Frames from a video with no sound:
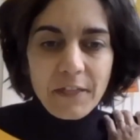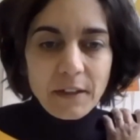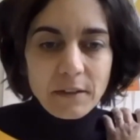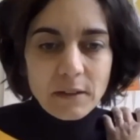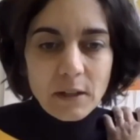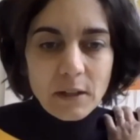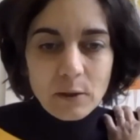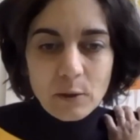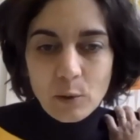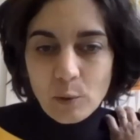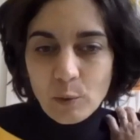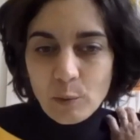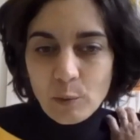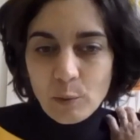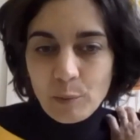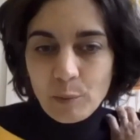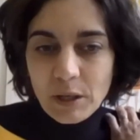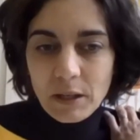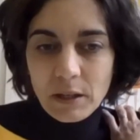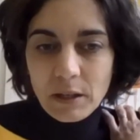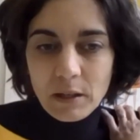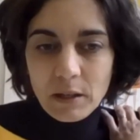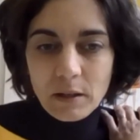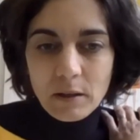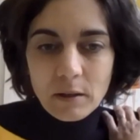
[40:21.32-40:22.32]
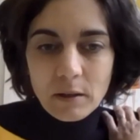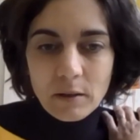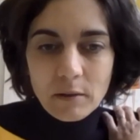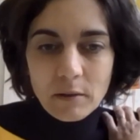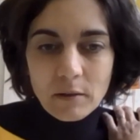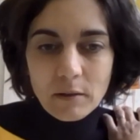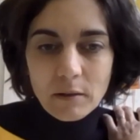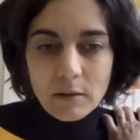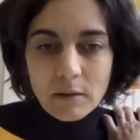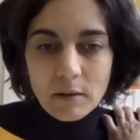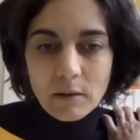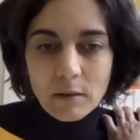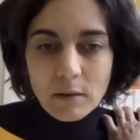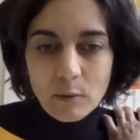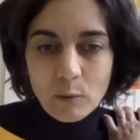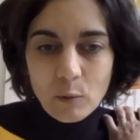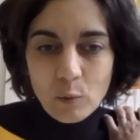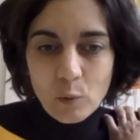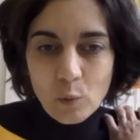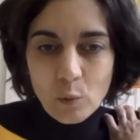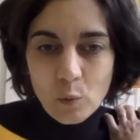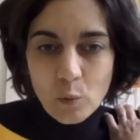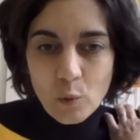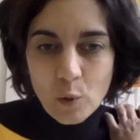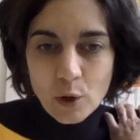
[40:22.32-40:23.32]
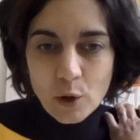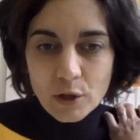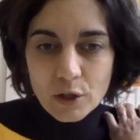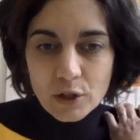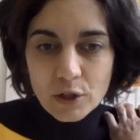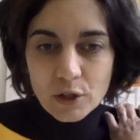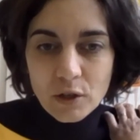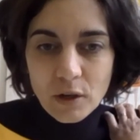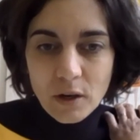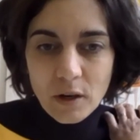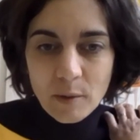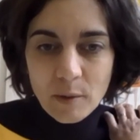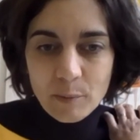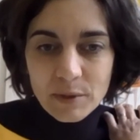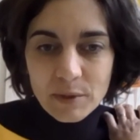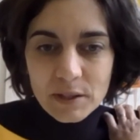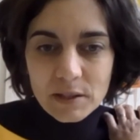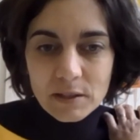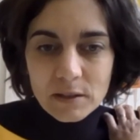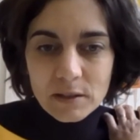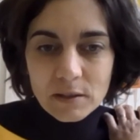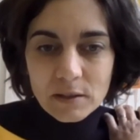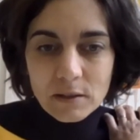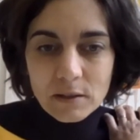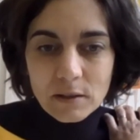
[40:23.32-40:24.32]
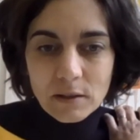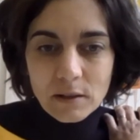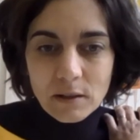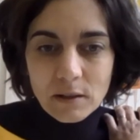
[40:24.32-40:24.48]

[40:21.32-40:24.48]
think that there will be workshops.